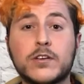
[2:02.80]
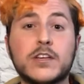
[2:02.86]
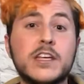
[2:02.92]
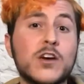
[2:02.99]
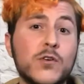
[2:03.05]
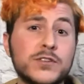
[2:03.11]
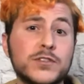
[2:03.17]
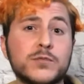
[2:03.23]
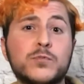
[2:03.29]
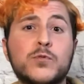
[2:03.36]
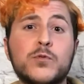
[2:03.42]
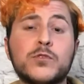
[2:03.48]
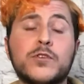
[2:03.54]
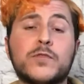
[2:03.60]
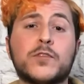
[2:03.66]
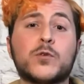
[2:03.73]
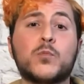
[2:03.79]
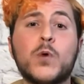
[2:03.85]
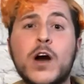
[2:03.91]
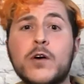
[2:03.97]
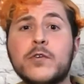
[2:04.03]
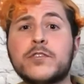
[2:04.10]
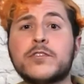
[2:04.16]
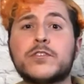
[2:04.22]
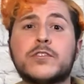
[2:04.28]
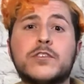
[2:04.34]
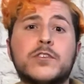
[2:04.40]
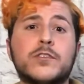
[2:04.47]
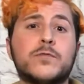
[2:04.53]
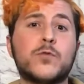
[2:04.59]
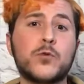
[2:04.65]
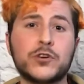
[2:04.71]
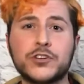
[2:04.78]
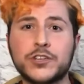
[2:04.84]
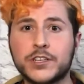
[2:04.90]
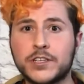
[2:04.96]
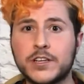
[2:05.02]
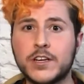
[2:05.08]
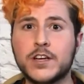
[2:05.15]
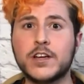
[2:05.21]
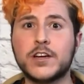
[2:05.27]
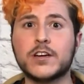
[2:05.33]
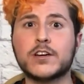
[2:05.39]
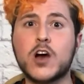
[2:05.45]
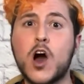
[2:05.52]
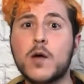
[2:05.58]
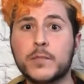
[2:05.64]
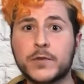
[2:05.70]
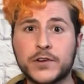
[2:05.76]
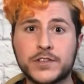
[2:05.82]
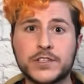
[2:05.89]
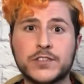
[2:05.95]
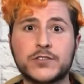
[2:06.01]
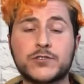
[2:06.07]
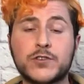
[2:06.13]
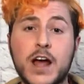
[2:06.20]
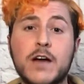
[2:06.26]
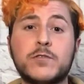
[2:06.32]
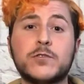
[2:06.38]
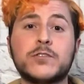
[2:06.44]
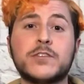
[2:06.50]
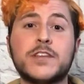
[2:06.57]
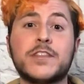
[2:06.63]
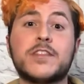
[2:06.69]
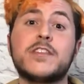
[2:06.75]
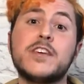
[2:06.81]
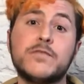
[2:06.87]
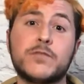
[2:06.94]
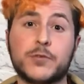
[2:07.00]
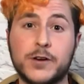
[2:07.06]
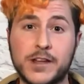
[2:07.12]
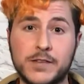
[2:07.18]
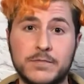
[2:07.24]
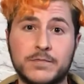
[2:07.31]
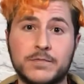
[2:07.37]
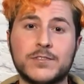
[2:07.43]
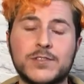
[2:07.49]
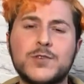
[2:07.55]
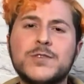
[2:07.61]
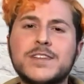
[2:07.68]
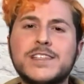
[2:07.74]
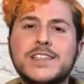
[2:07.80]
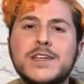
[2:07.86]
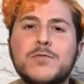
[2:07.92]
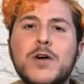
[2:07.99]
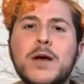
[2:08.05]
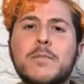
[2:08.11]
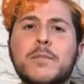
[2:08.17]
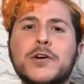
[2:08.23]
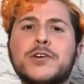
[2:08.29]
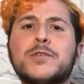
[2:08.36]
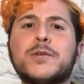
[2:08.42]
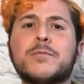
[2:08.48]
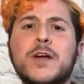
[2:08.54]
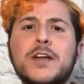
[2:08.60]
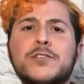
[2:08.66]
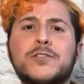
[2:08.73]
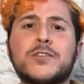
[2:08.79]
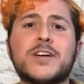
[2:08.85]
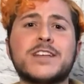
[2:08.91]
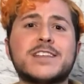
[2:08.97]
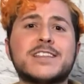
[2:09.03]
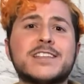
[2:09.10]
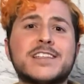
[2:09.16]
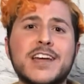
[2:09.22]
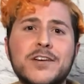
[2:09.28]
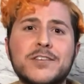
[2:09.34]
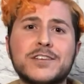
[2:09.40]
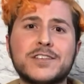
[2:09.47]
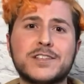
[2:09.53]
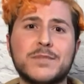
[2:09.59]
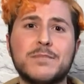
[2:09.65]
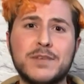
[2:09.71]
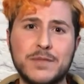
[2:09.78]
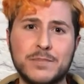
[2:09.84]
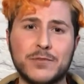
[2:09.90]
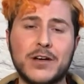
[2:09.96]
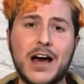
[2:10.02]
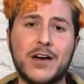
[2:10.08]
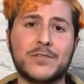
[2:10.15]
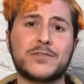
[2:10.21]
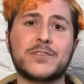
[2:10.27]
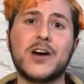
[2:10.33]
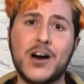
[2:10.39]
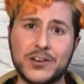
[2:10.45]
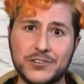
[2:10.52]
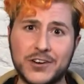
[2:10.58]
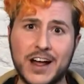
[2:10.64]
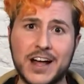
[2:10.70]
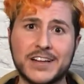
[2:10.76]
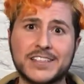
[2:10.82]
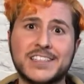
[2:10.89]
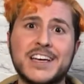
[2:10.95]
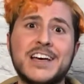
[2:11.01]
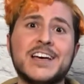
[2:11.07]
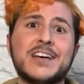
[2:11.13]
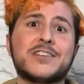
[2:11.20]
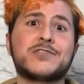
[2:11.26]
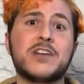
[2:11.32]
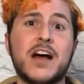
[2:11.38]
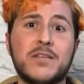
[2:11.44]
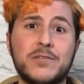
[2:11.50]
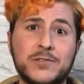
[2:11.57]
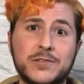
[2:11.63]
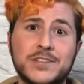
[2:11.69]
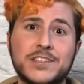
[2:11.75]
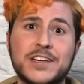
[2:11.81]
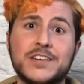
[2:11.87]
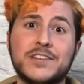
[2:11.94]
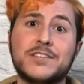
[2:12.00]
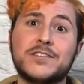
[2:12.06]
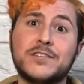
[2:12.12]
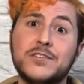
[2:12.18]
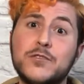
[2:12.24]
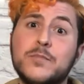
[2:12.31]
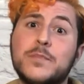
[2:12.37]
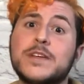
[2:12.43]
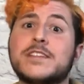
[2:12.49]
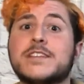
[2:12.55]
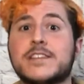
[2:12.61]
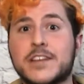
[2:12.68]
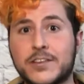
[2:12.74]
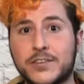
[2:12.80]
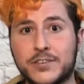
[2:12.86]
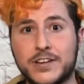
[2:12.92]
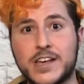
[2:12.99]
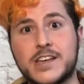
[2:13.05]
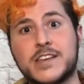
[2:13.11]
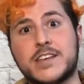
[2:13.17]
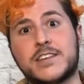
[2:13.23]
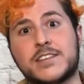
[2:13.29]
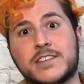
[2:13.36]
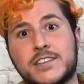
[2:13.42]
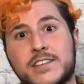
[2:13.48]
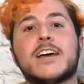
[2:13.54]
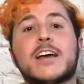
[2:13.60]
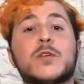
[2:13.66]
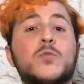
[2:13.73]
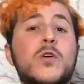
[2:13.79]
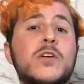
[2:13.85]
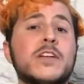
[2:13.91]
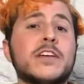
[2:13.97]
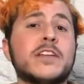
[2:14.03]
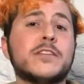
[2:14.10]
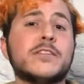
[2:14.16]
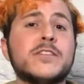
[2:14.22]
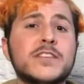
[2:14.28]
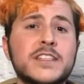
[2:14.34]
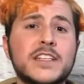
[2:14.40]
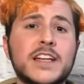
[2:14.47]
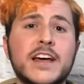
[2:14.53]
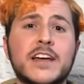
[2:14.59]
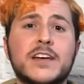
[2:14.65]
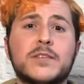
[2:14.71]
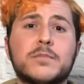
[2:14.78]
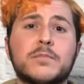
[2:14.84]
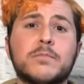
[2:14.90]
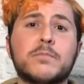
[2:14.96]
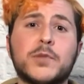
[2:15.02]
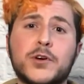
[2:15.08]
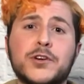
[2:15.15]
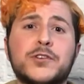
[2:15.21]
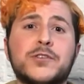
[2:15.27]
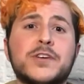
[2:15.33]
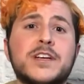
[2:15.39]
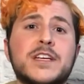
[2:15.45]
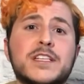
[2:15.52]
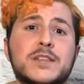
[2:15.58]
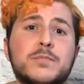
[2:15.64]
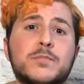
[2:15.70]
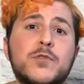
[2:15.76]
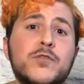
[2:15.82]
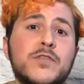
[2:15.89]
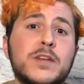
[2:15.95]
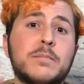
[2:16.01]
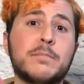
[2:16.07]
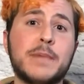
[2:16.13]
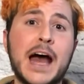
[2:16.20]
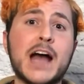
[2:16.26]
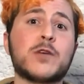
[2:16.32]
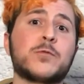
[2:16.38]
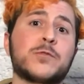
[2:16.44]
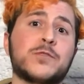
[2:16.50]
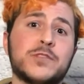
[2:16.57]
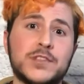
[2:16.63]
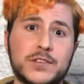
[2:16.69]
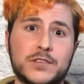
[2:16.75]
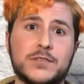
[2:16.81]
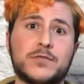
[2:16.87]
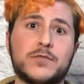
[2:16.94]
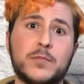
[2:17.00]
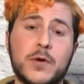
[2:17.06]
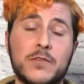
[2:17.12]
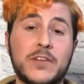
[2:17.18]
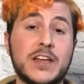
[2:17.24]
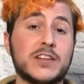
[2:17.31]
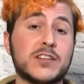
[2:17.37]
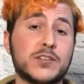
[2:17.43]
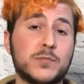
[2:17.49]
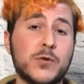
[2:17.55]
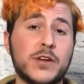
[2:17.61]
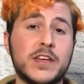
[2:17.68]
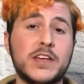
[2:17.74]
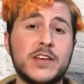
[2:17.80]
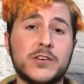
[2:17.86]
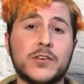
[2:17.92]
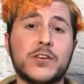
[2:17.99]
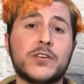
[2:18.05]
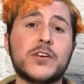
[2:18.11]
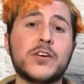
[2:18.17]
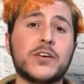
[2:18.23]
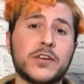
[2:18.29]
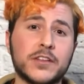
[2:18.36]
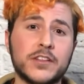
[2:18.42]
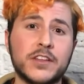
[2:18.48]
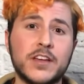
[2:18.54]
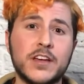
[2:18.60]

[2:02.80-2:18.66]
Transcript: he also ruled over wealth, good fortune, commerce, travel, and thievery. So you can see why Mercury retrograde scares some people out of contracts, travels, and new business undertakings. And while it looks like Mercury is moving backwards from our vantage point here on Earth,